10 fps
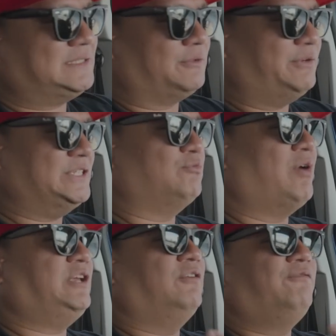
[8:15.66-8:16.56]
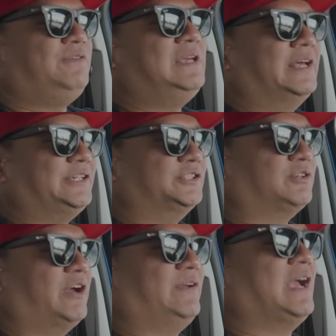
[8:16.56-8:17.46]
the reason why you feel like you're
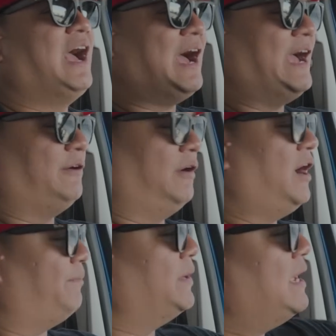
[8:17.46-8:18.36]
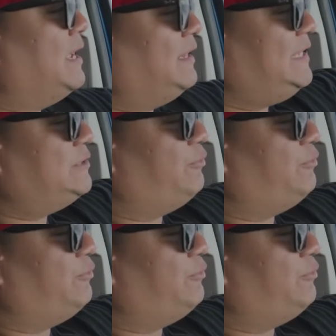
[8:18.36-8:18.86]
driving higher up. These